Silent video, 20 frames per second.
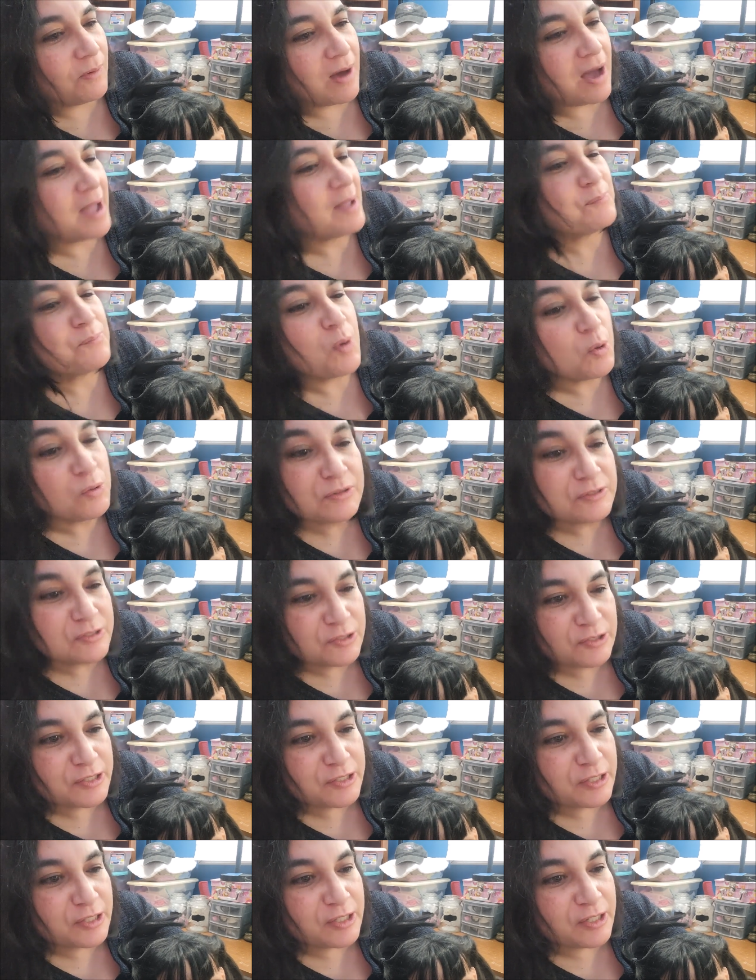I'm
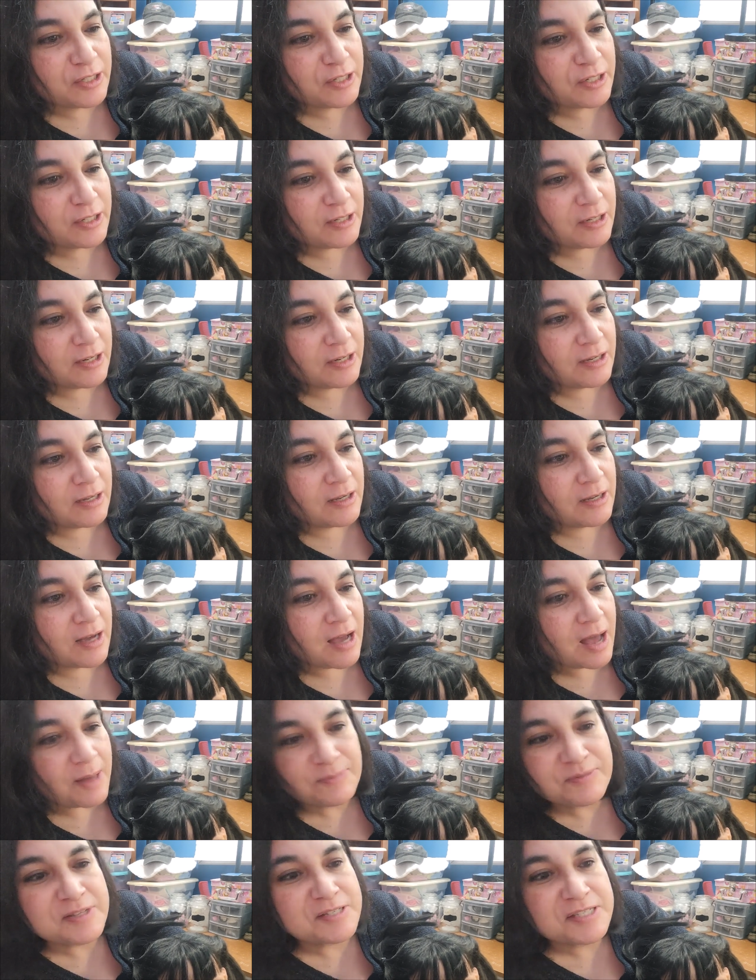older.
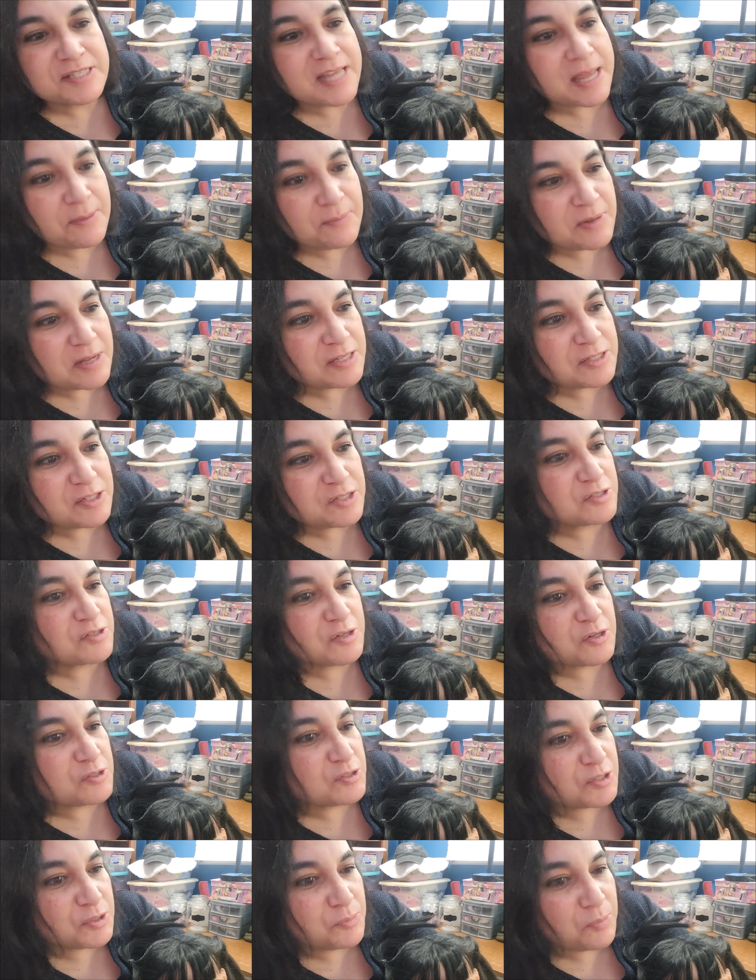I'm the same age as
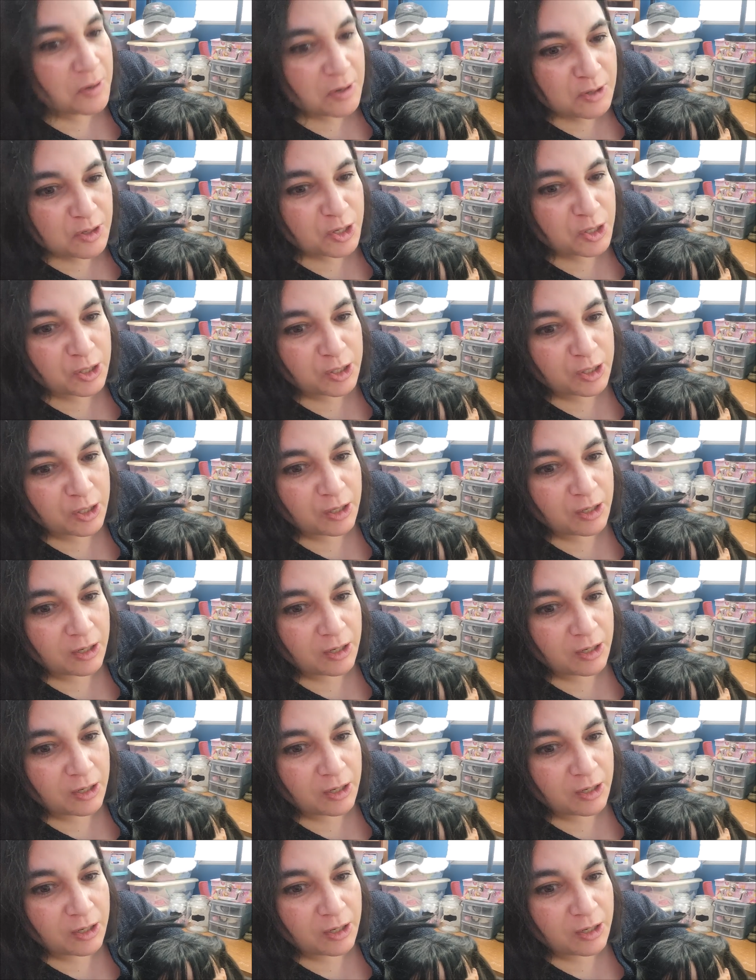Archie Bunker.